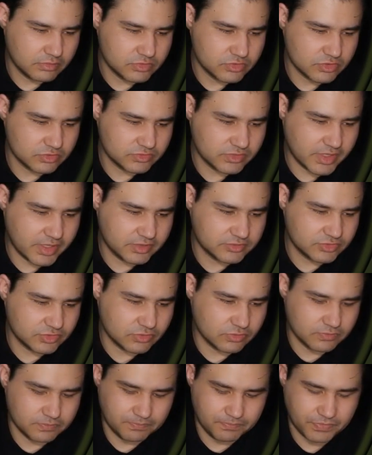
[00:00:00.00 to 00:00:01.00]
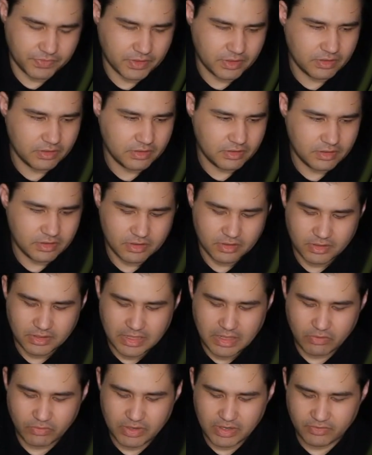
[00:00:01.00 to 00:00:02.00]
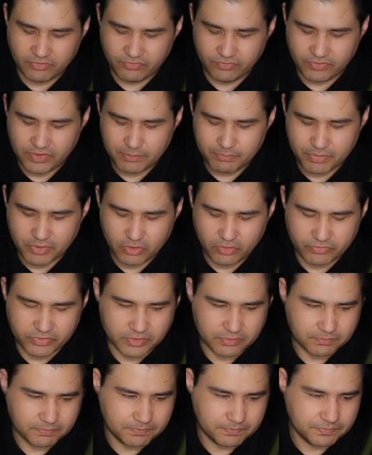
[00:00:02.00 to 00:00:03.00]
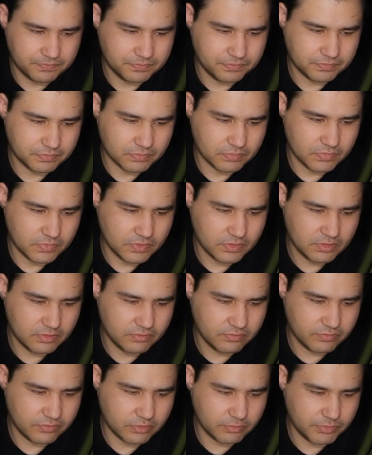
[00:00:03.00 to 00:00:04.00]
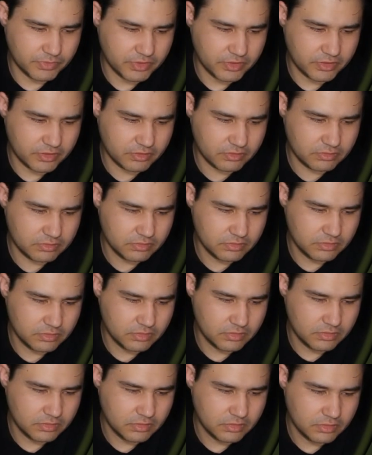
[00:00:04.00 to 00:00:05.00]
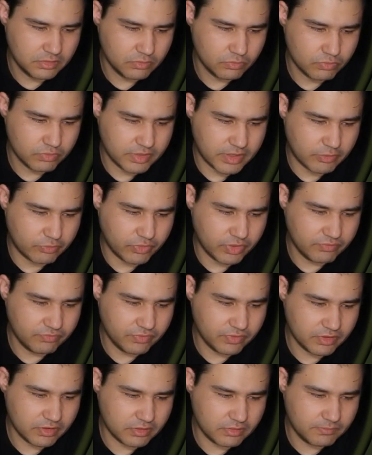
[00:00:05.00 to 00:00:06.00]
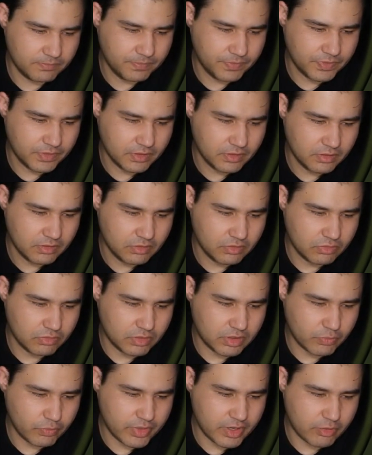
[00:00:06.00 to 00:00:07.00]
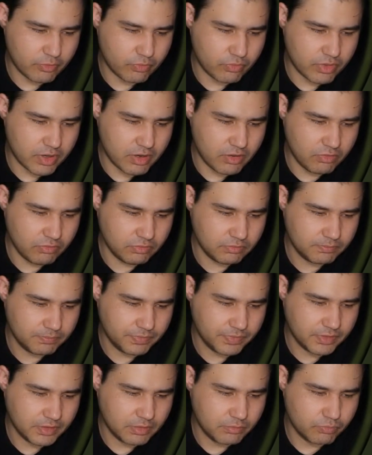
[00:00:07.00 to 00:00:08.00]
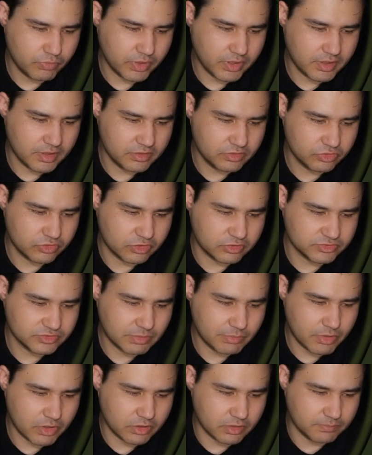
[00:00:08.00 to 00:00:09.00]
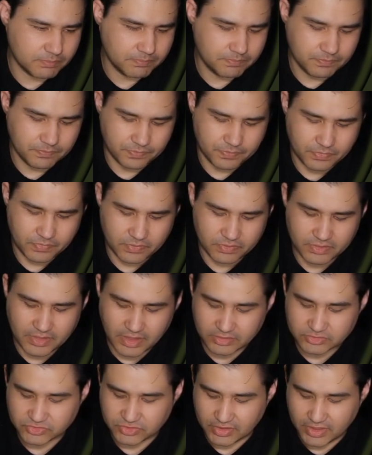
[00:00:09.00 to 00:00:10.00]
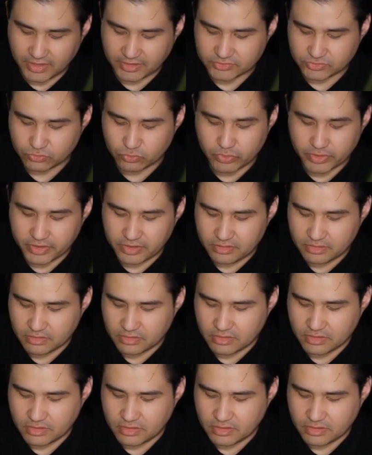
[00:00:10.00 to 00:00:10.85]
just like so. I'm gonna flip it over from here with a ring finger all the way around and bring it towards the bottom. That's a nice way